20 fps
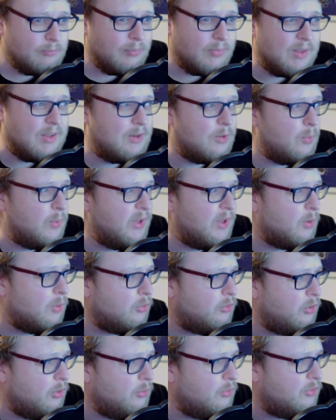in a week
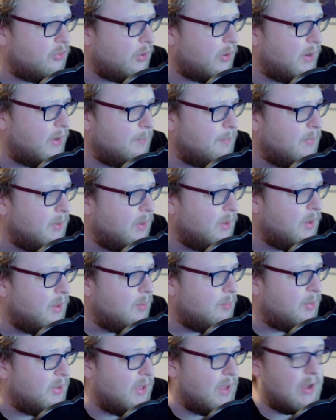or two's time,
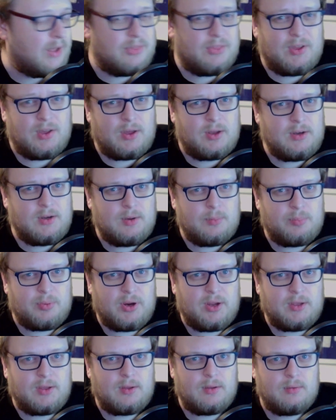but yeah, I think I need a
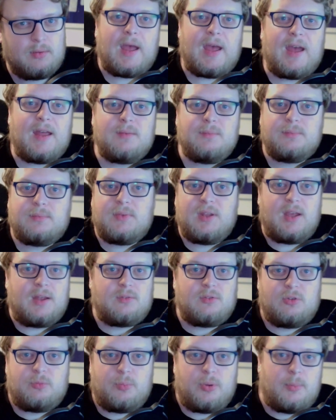break and yeah,
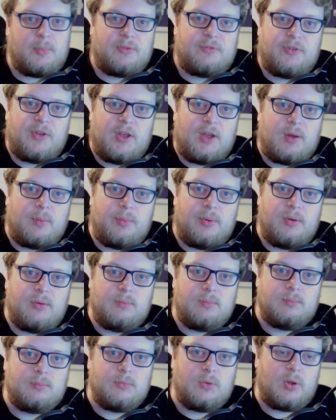just put my feet up
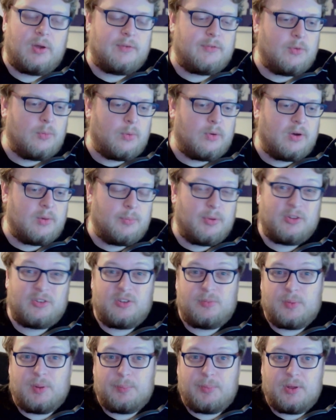and not have to worry. Plus
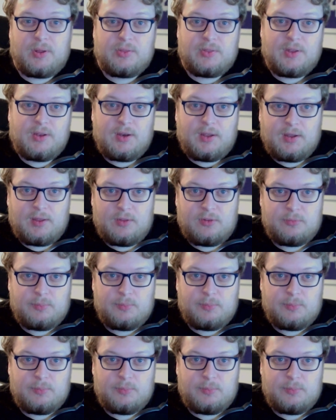it's my birthday later this